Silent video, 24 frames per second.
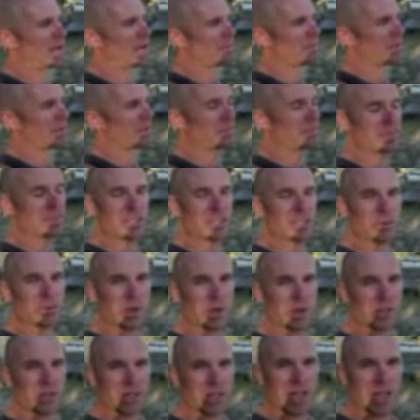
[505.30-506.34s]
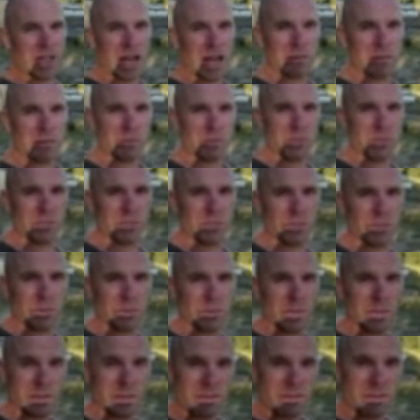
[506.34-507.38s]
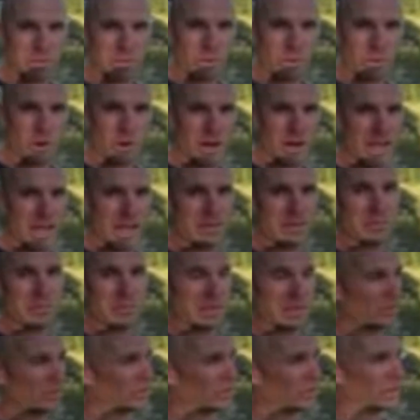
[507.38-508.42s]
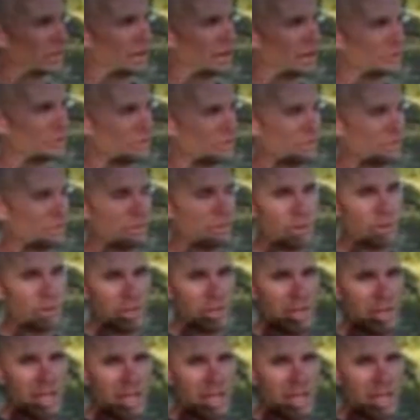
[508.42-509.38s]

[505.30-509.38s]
in this region come to live for and build their houses for.